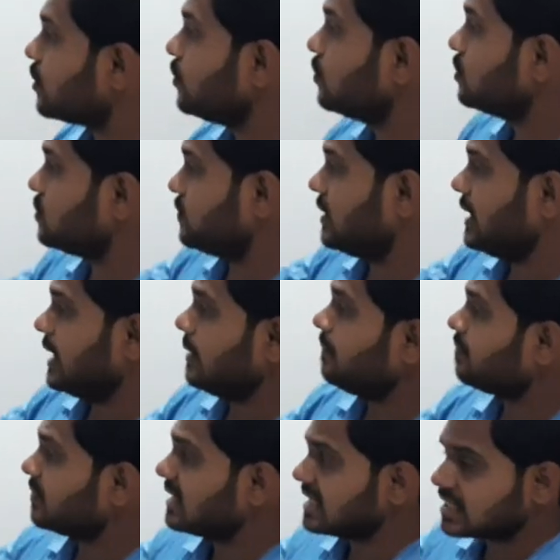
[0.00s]

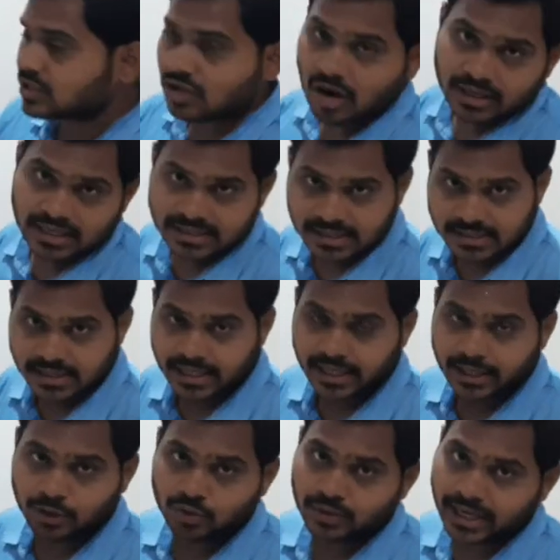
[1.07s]
usually this is not
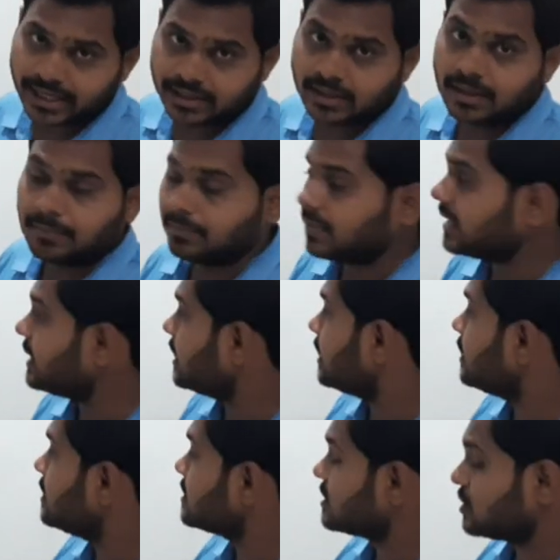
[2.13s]
necessary to write, but here
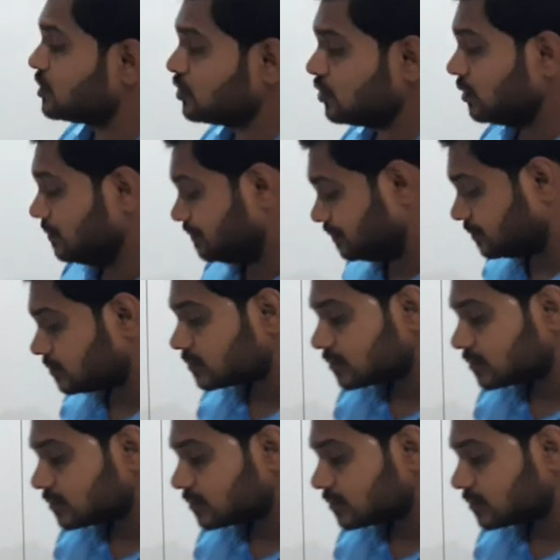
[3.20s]
it is to